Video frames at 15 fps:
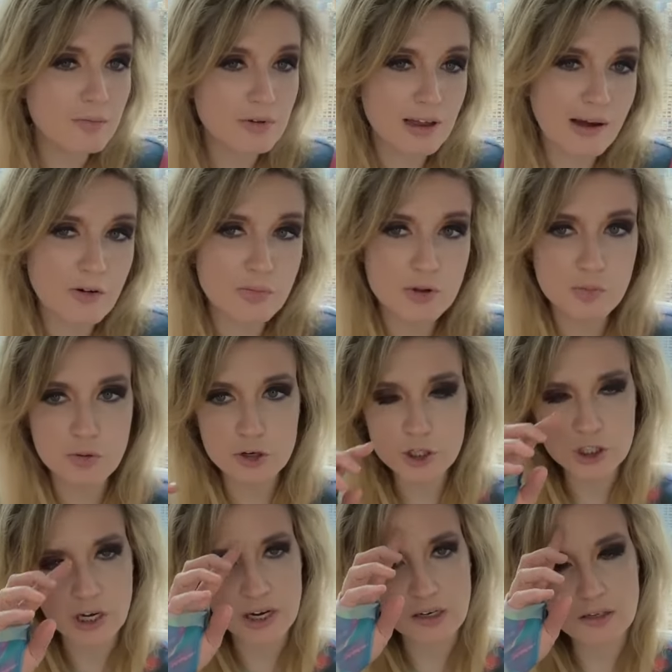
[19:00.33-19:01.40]
I would be
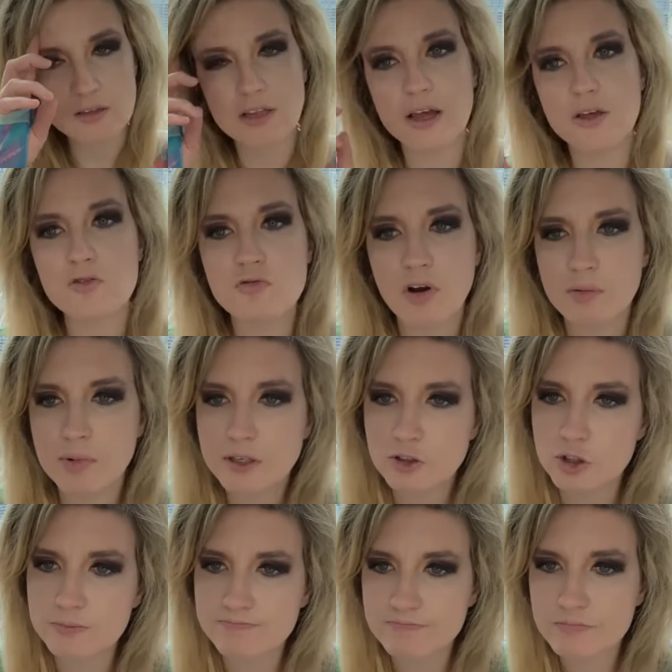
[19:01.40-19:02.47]
appreciated. Thank you very much.